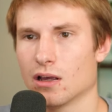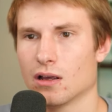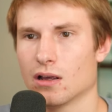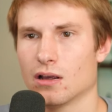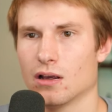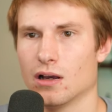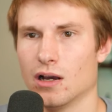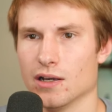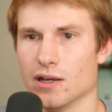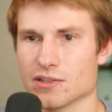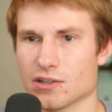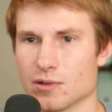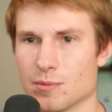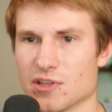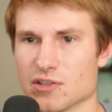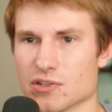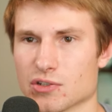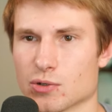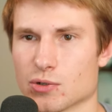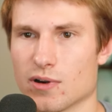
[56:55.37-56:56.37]
is going to be the
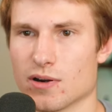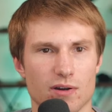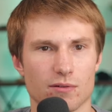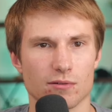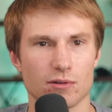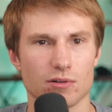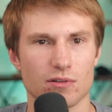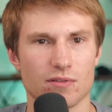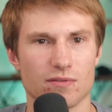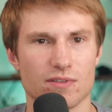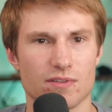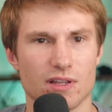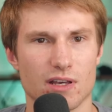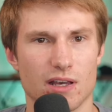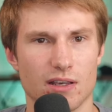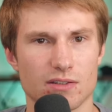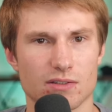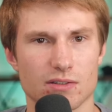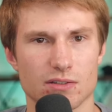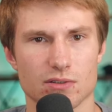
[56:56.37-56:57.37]
square root of this.
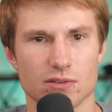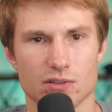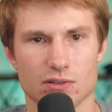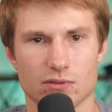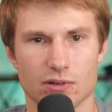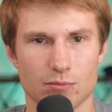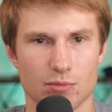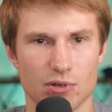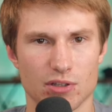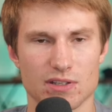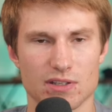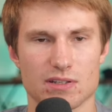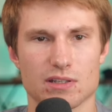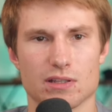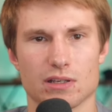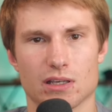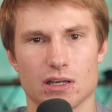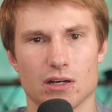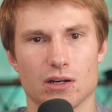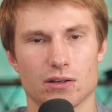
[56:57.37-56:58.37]
So let's go ahead and put this in the
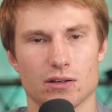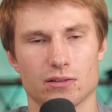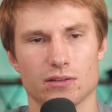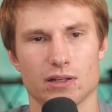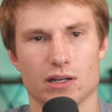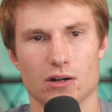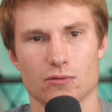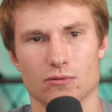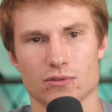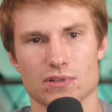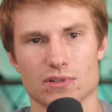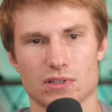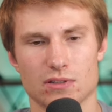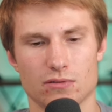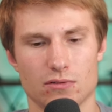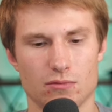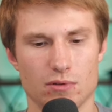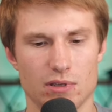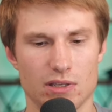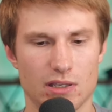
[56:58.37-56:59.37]
calculator and we'll see what
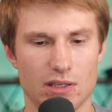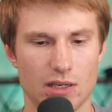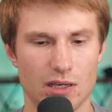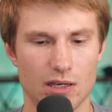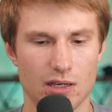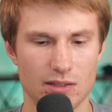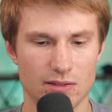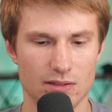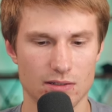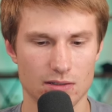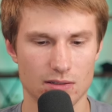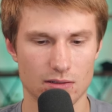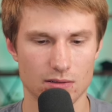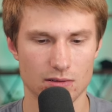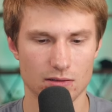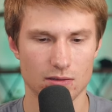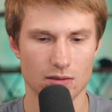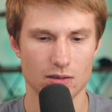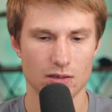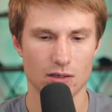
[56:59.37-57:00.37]
we get.
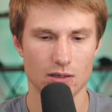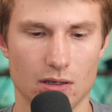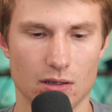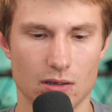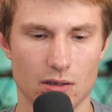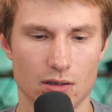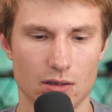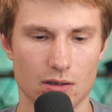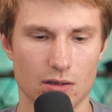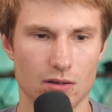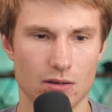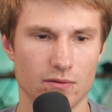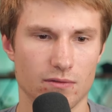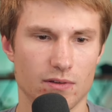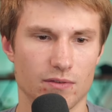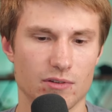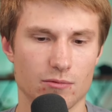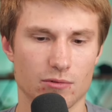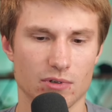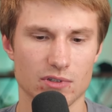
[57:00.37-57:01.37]

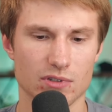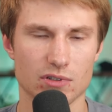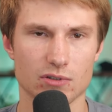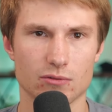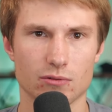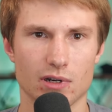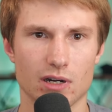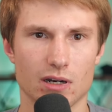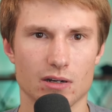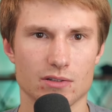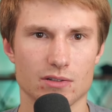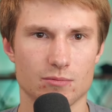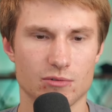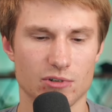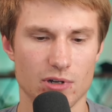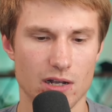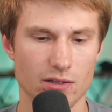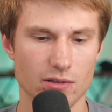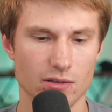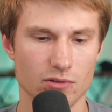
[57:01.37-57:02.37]
51 squared,
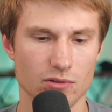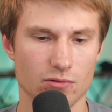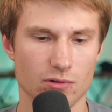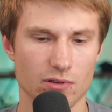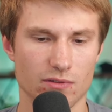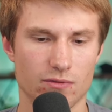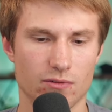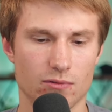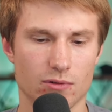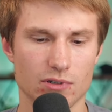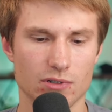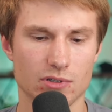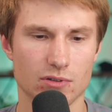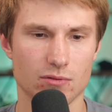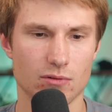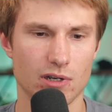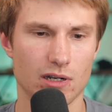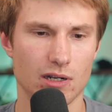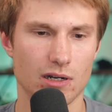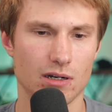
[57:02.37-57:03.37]
subtracting 24
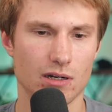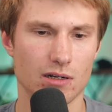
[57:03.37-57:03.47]
squared.